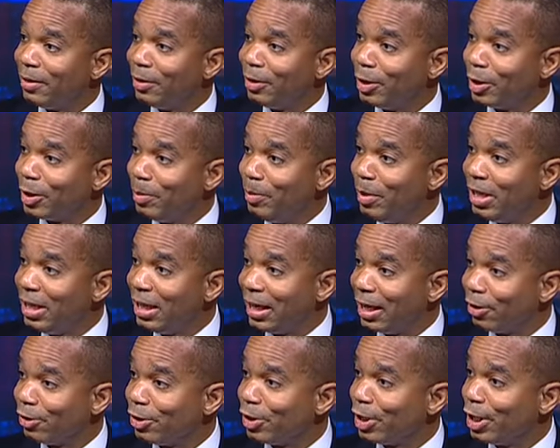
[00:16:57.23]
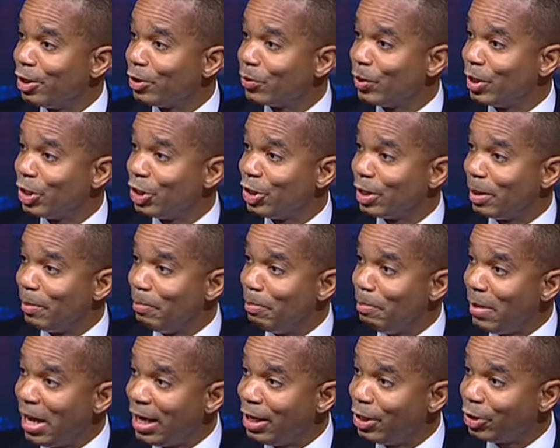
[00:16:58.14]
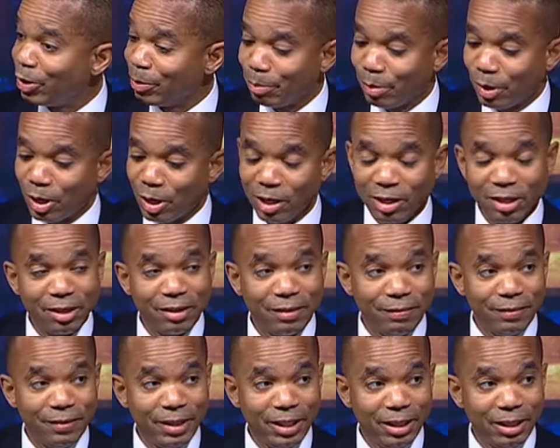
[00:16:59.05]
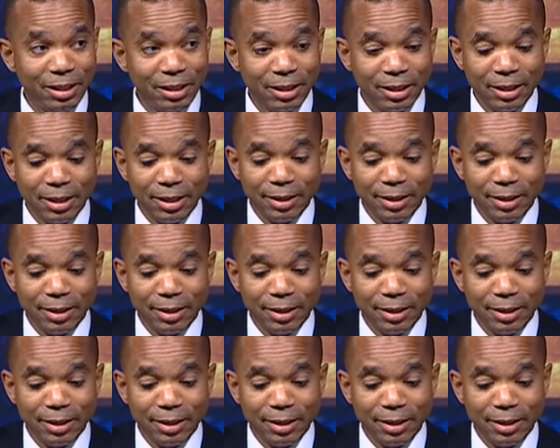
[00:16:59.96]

the community health centers, which is a major part of the